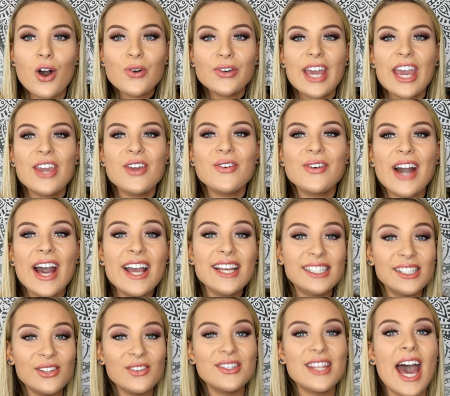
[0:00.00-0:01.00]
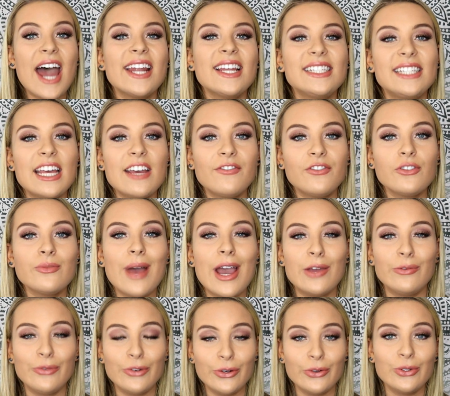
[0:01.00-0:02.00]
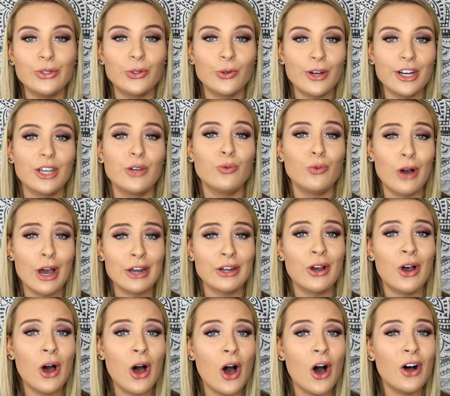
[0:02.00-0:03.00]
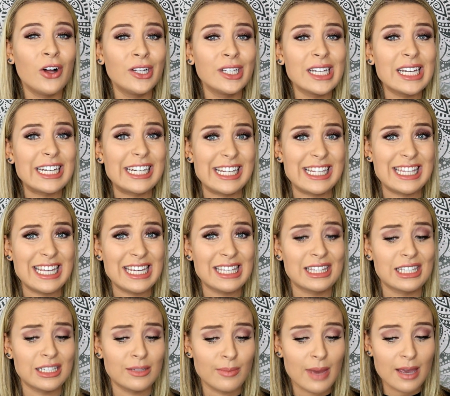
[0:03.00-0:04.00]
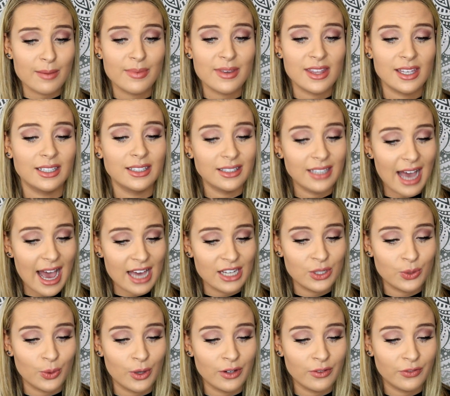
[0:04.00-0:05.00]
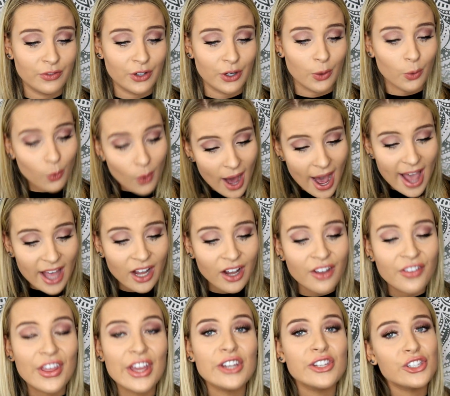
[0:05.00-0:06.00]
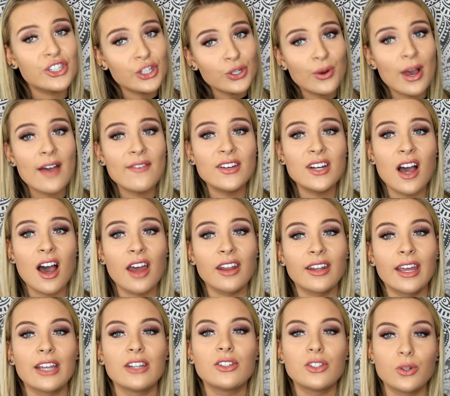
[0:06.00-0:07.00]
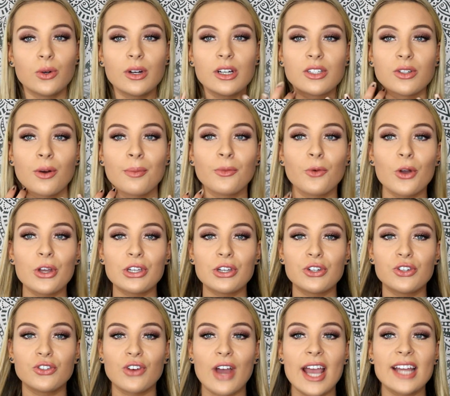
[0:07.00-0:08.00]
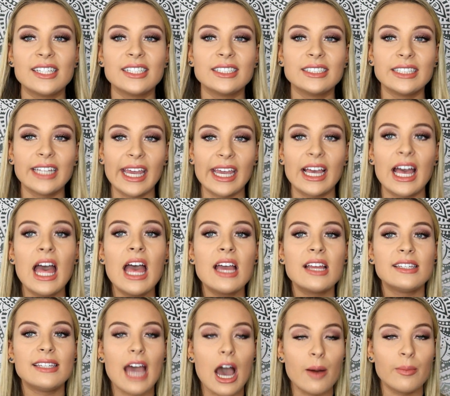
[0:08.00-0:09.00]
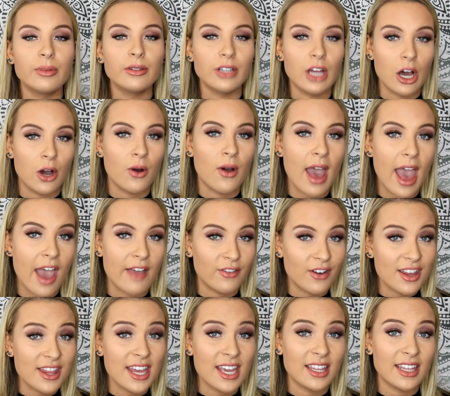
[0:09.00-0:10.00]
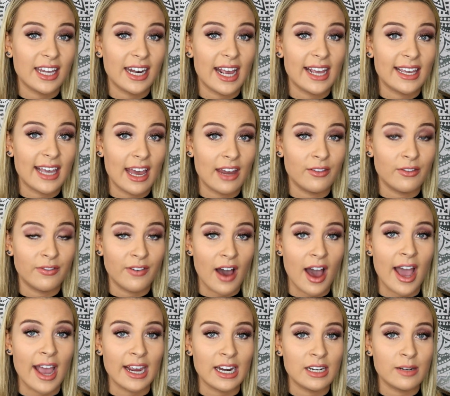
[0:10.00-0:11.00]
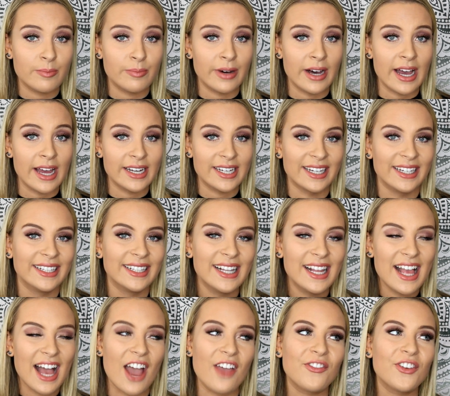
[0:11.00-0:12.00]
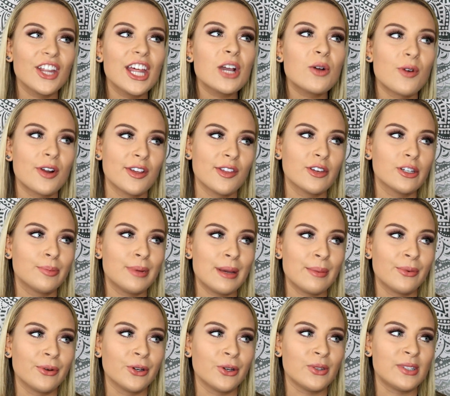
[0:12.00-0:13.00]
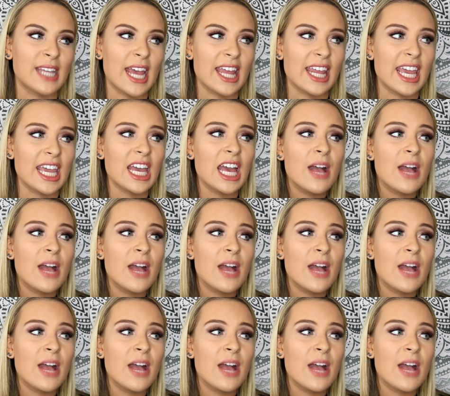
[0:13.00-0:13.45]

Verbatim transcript: Okay, you guys, so that is it for my Rue twenty-one haul, and I think this might be the last one for a while. They do have an online store, so I'm going to try to link down below everything that I can find, but I feel like one of those people who say, like,